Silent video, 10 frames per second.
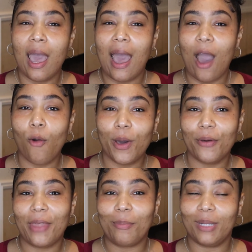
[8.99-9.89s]
how
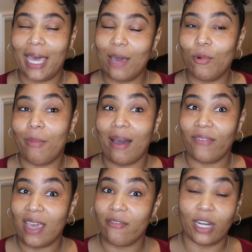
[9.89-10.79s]
well they play with my
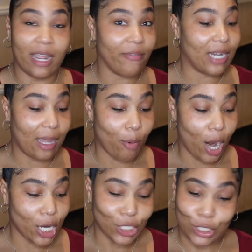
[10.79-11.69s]
favorite everyday
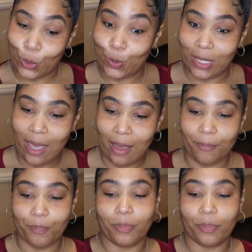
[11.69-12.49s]
products. So yeah,